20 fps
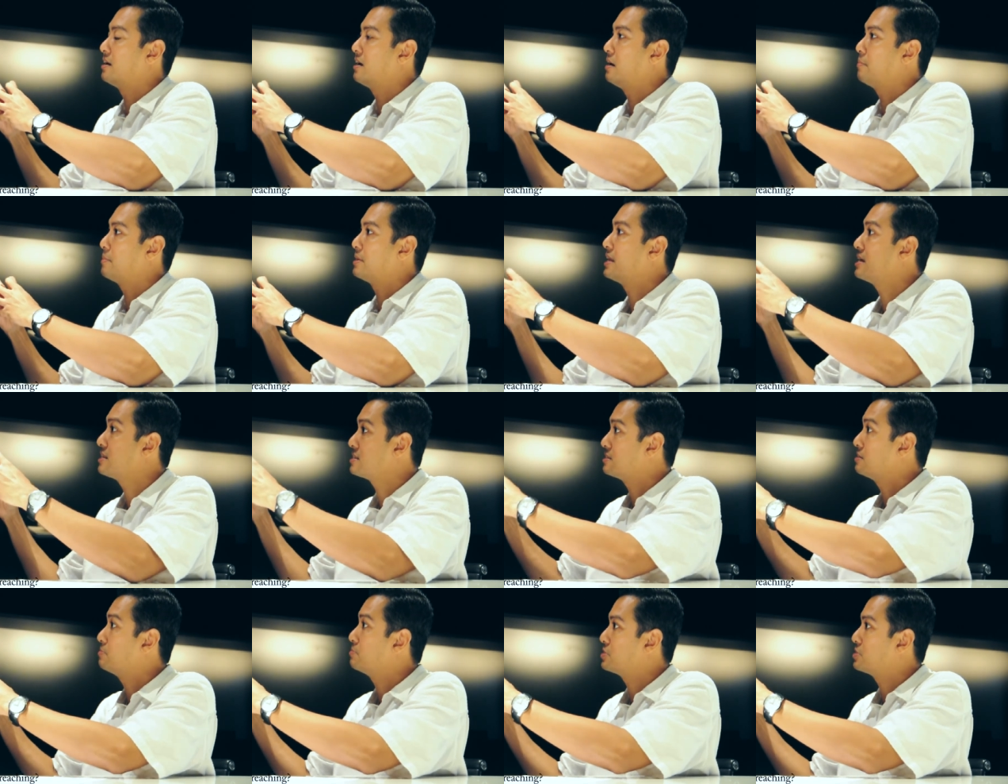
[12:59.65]
I mean,
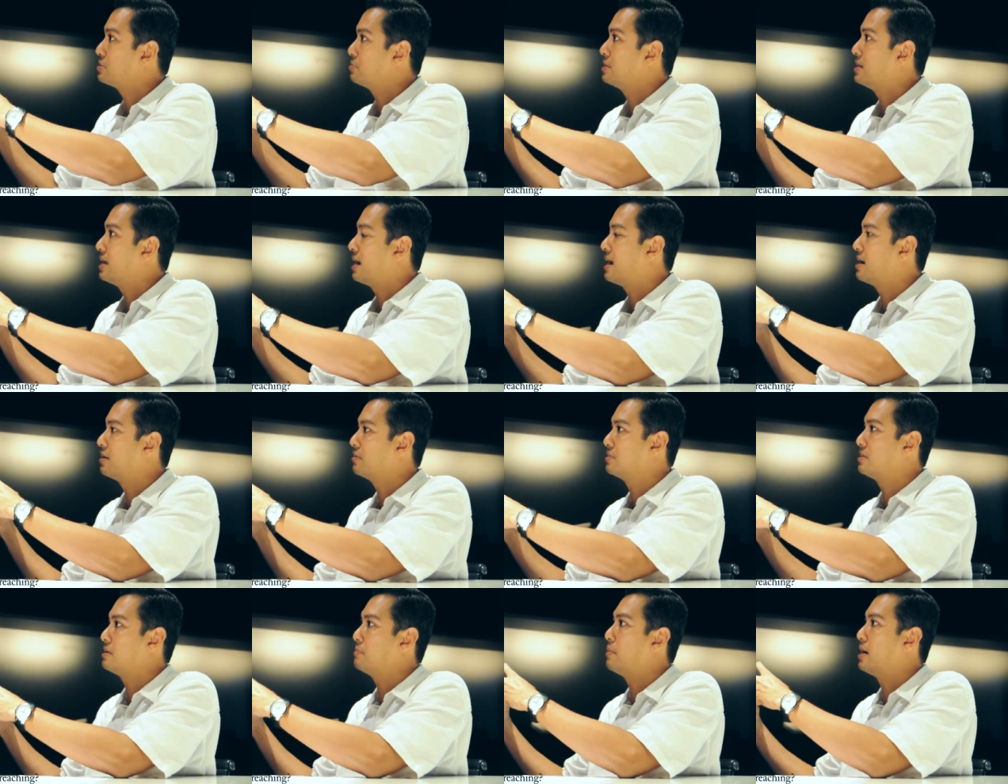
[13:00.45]
that seems to be the
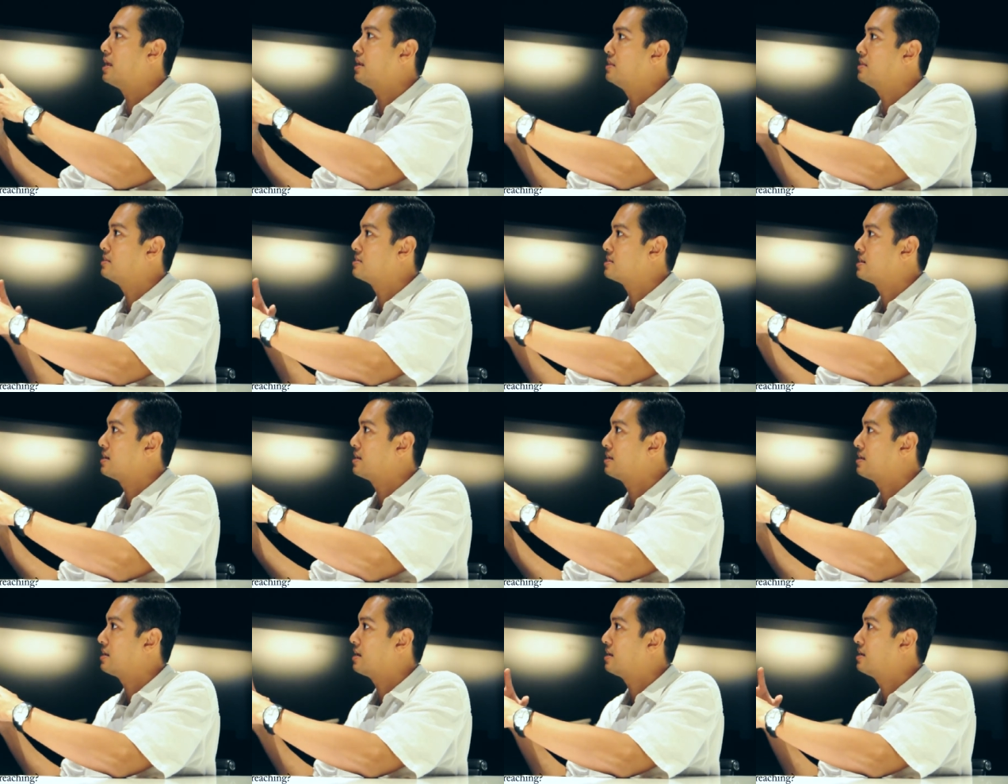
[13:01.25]
healthy balance
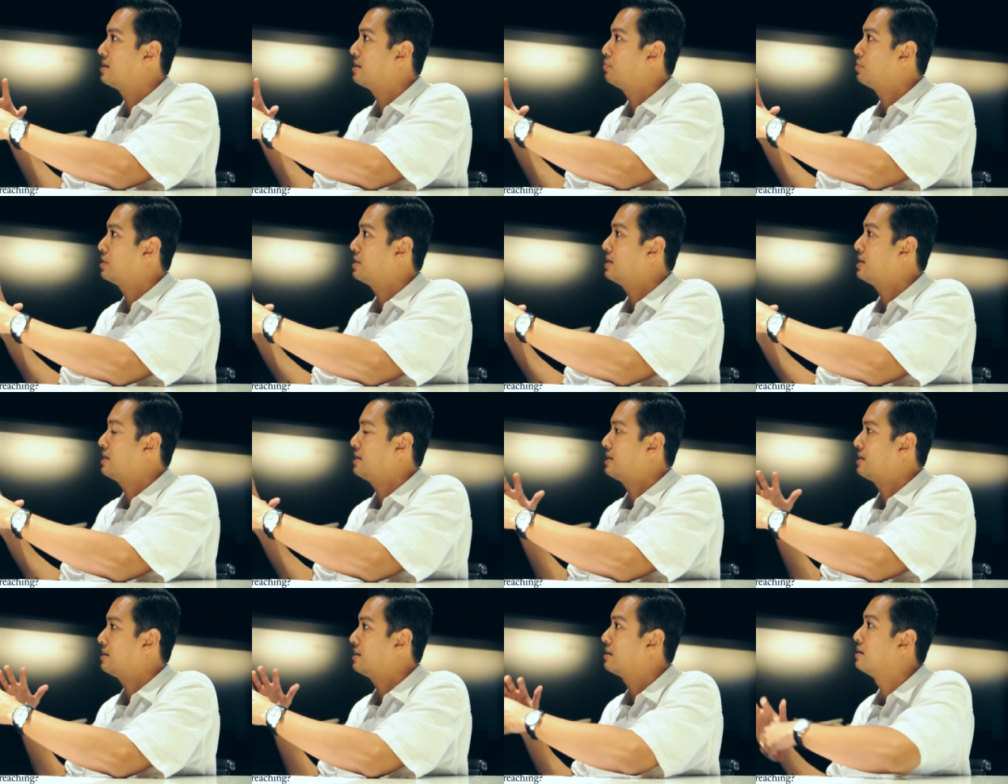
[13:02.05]
that we
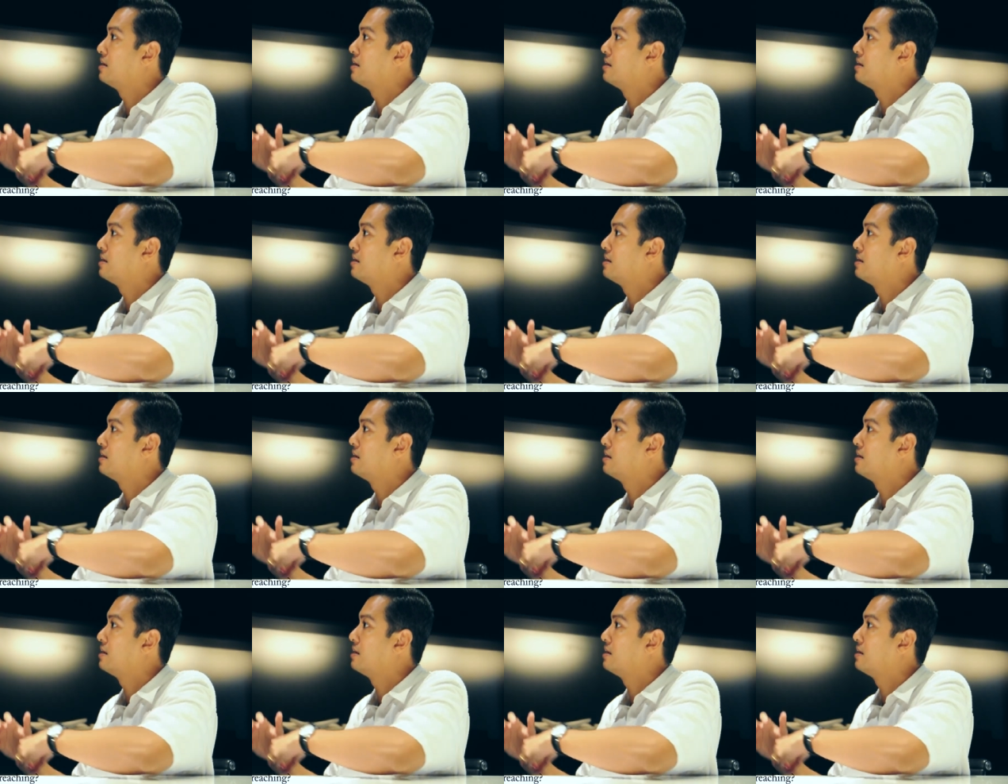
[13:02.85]
need.